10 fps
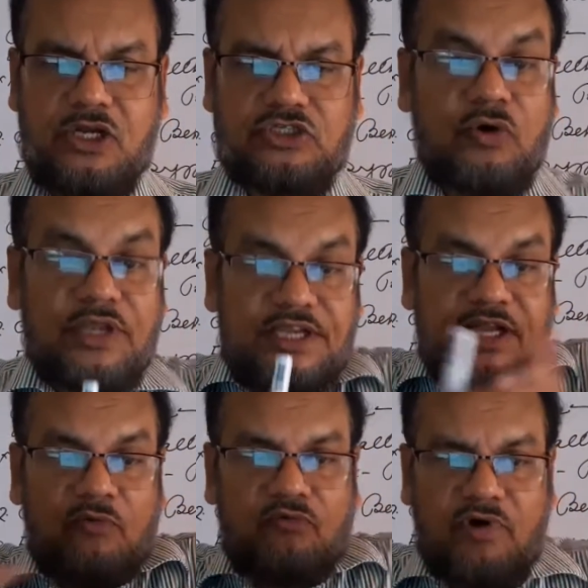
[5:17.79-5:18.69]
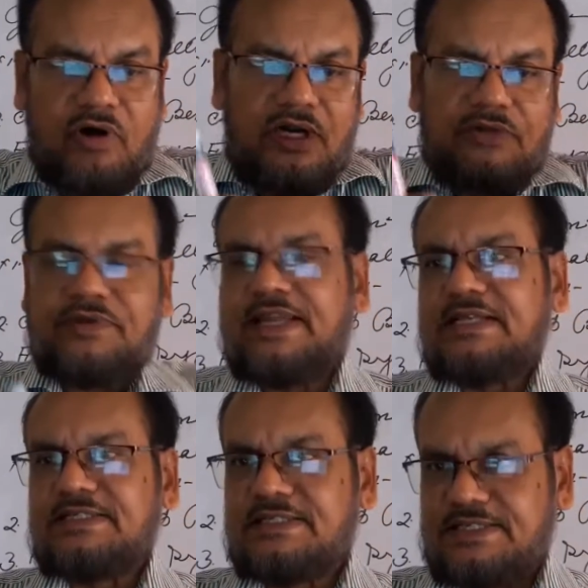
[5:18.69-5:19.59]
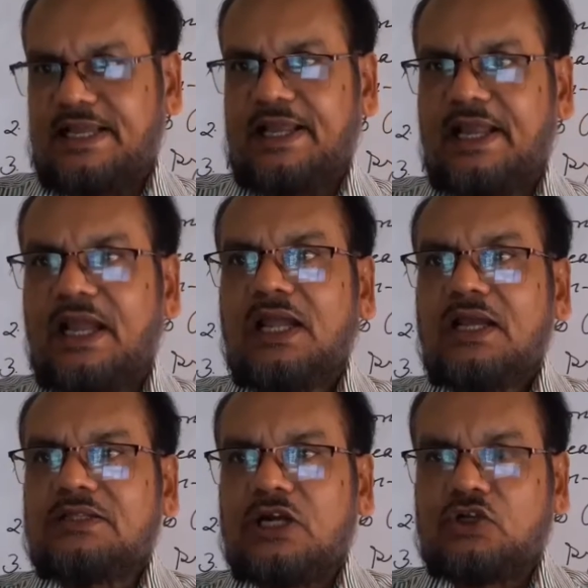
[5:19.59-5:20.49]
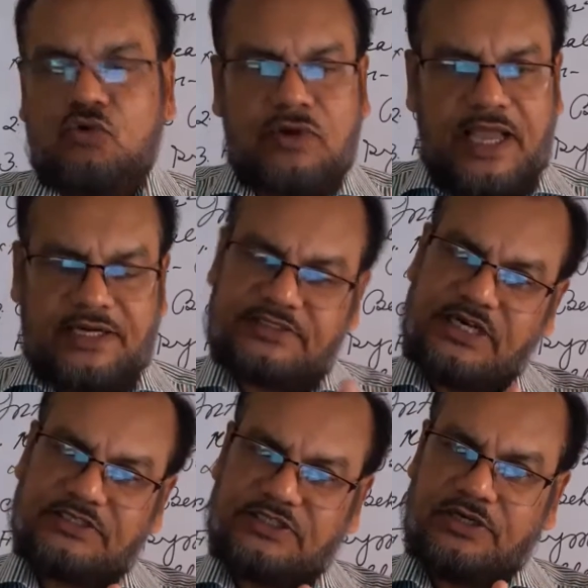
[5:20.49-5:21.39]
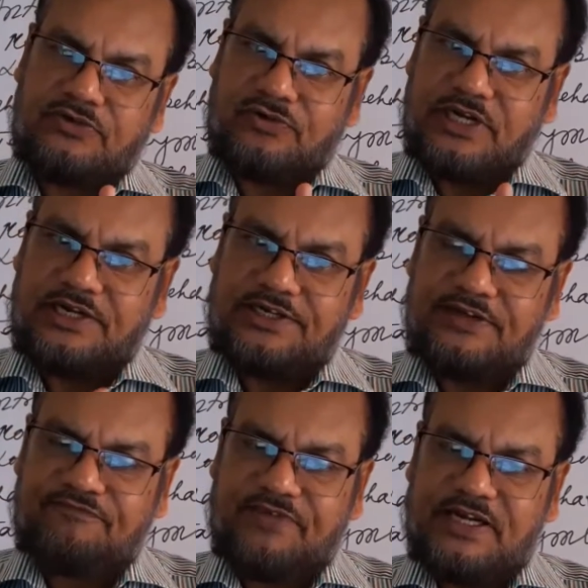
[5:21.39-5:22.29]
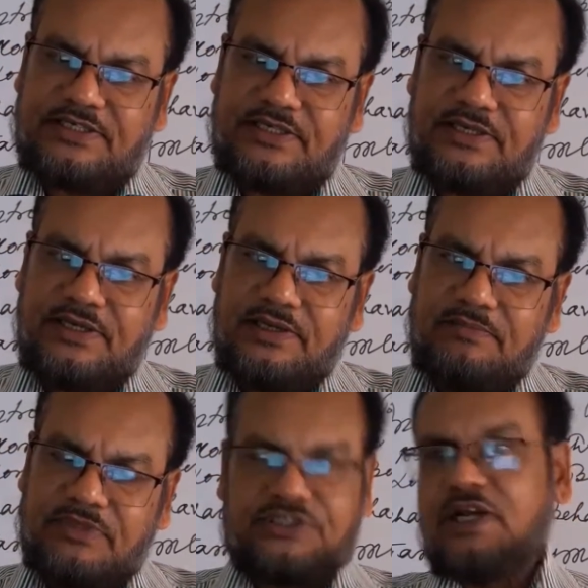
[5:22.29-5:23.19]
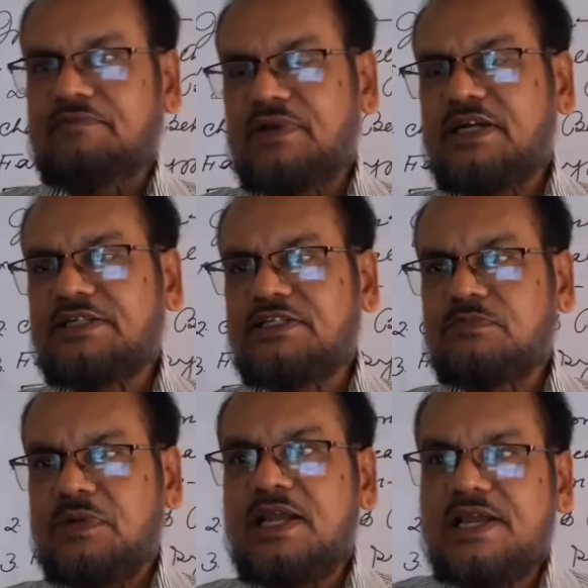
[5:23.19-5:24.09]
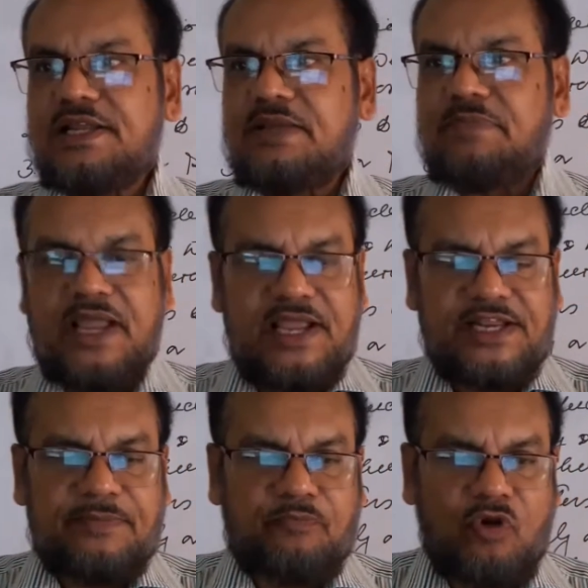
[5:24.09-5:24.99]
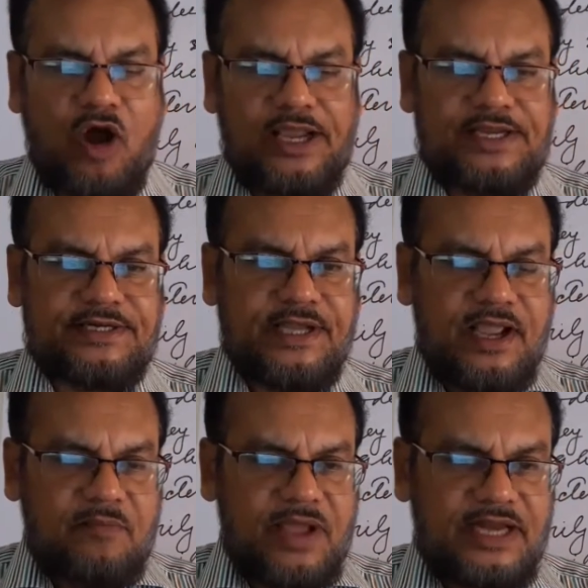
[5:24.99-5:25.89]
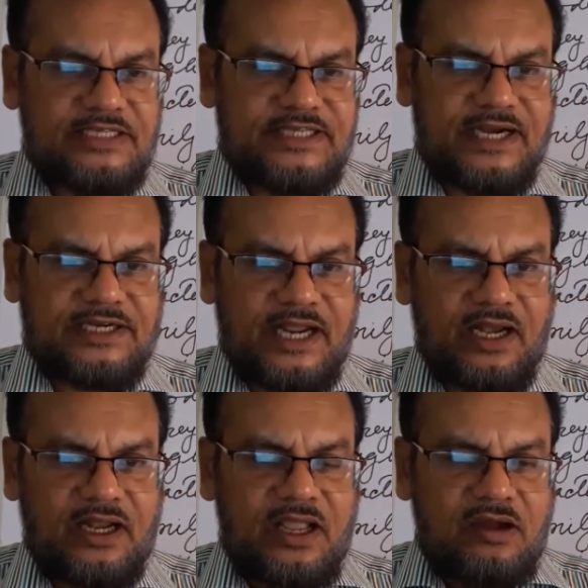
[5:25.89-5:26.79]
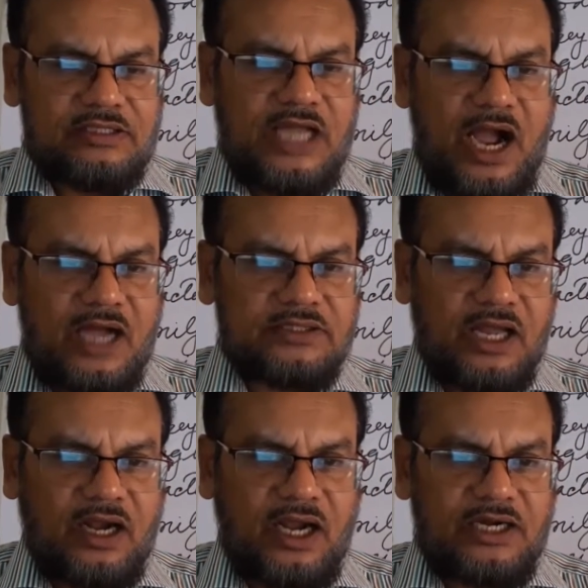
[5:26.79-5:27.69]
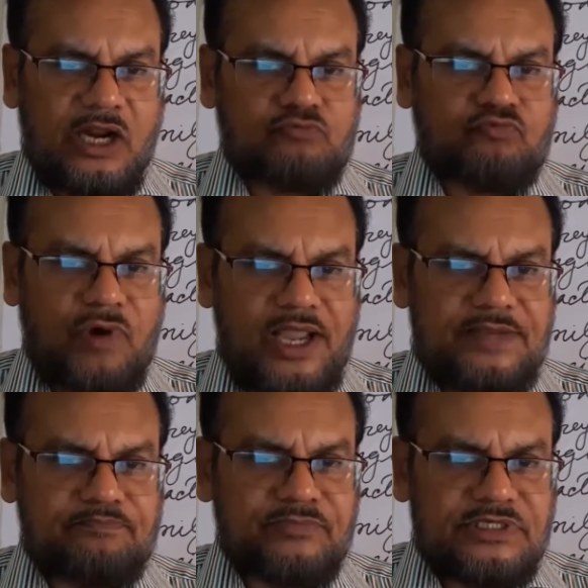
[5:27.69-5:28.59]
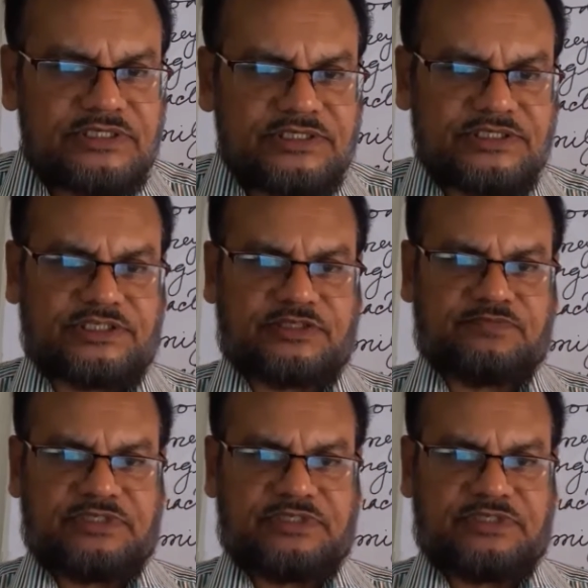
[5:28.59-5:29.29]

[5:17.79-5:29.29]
So, in a word, we can say the two characters are totally different. Mr. Bennet is very, very polite, very gentle. On the other hand, our wife, Mrs.